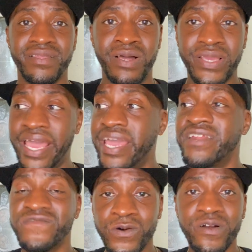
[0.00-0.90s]
Okay,
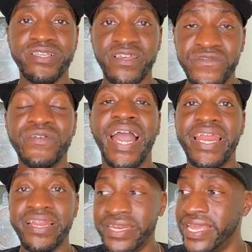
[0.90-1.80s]
and of course, if you
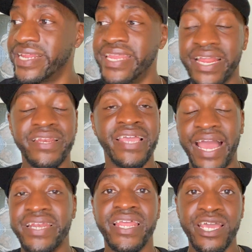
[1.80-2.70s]
got a dick that
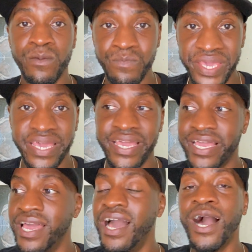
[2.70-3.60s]
goddamn
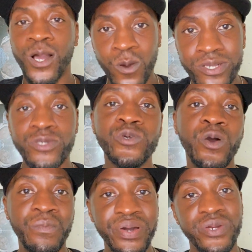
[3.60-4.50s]
big, of course you're
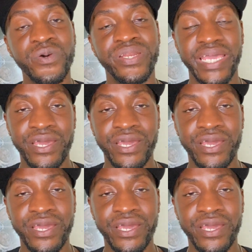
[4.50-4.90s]
going to put it on the